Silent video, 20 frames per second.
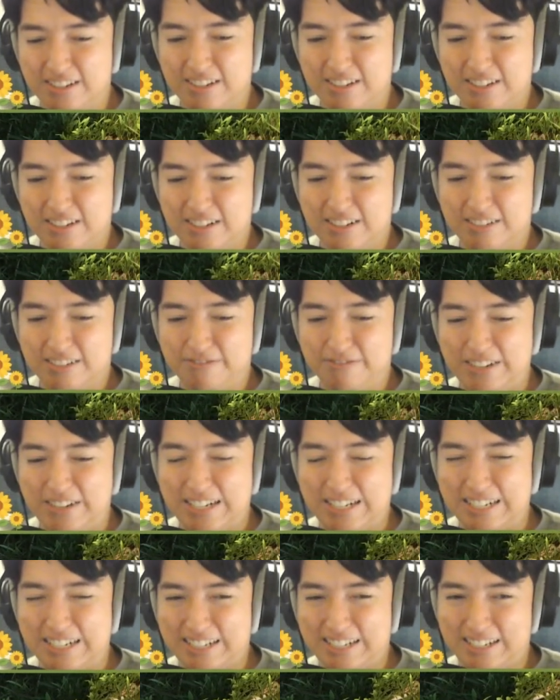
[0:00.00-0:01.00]

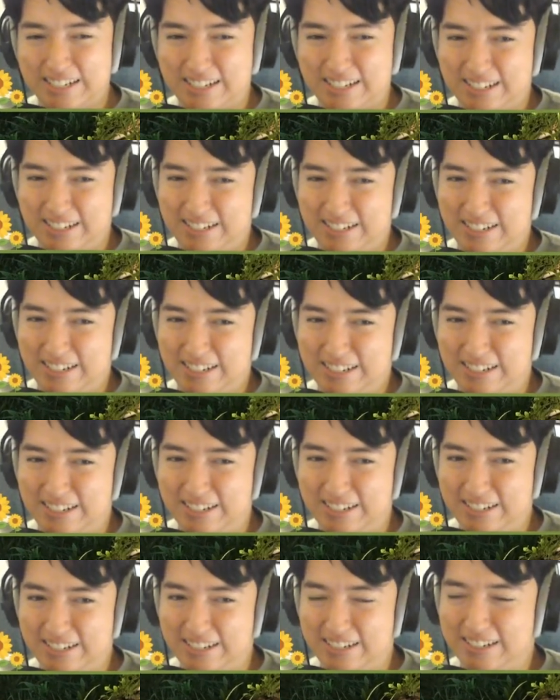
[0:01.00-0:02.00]
Man.
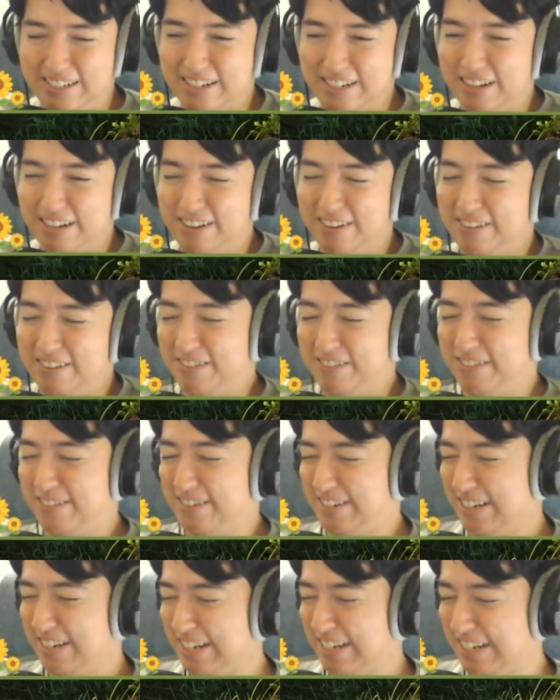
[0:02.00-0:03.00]
I
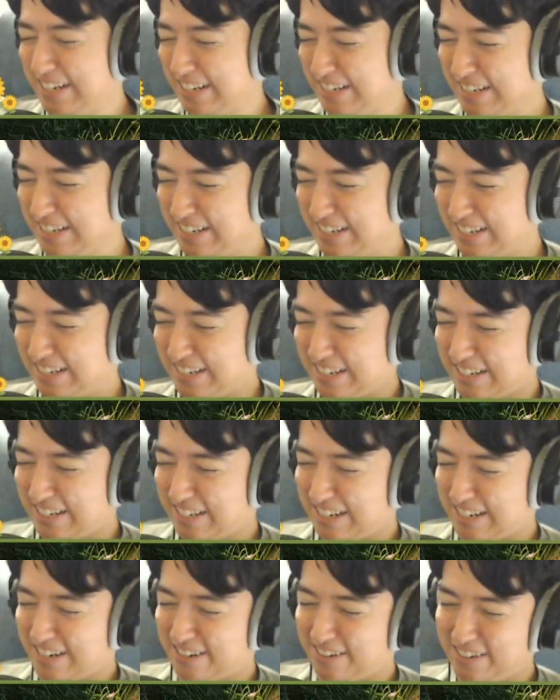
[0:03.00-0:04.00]

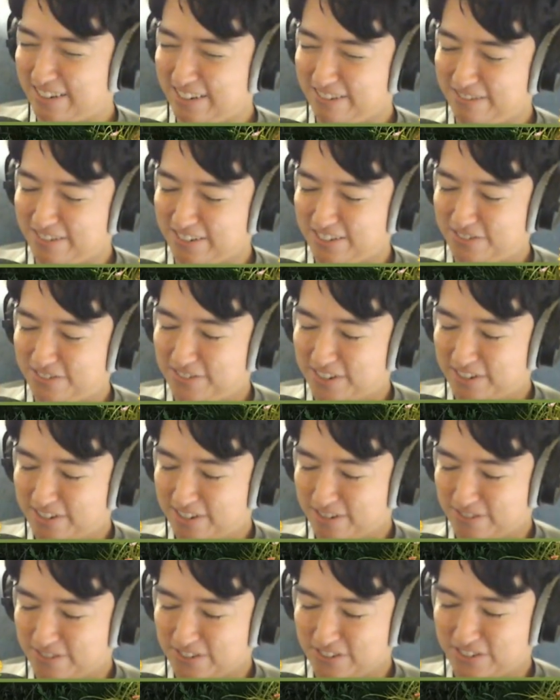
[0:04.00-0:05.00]
already was very
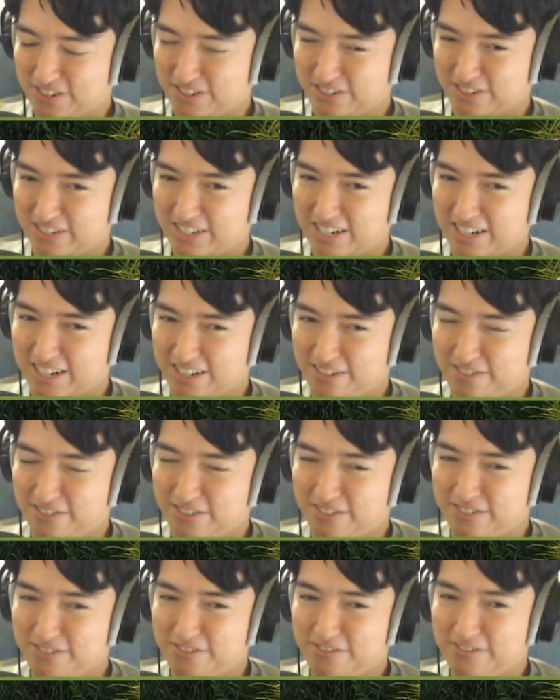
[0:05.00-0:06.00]
emotional today for
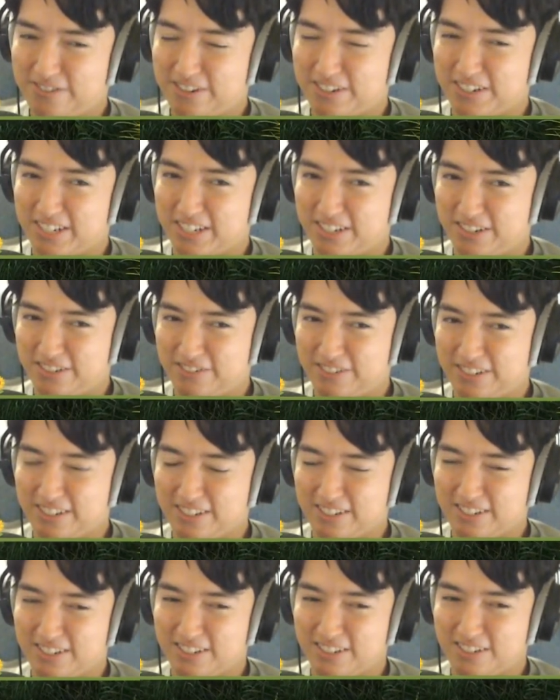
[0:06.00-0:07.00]
various
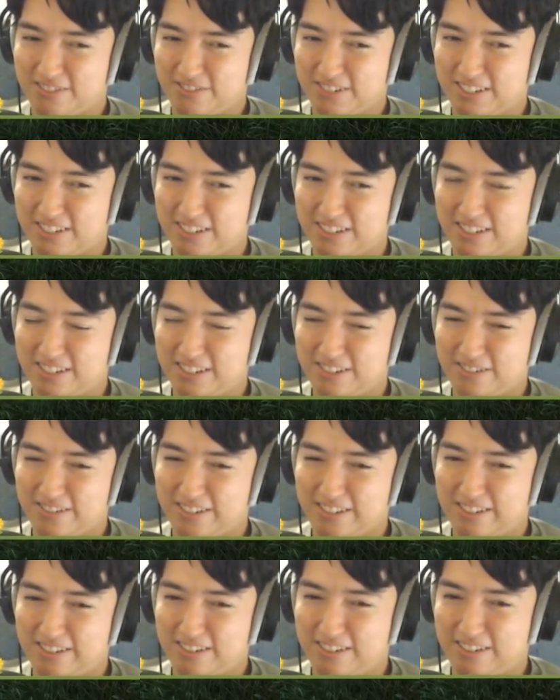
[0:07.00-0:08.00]
reasons, but this
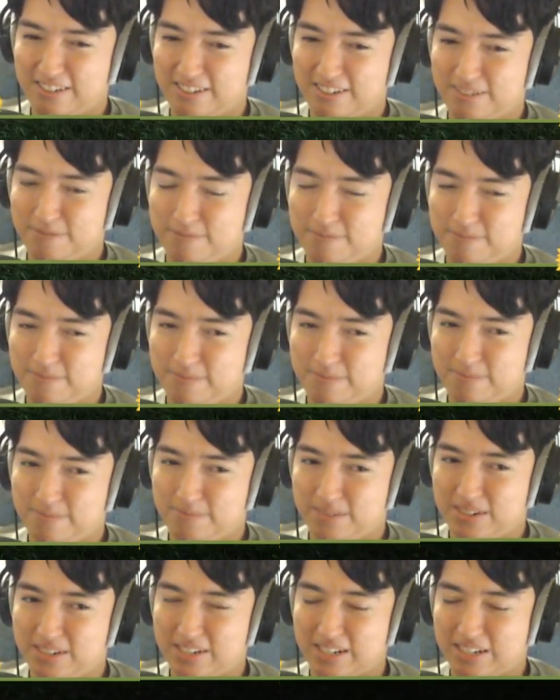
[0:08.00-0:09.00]
quest is
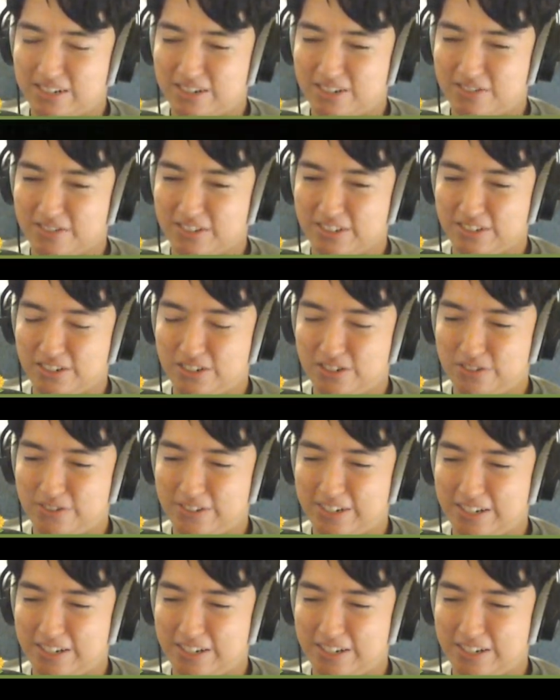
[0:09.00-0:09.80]
actually really sweet.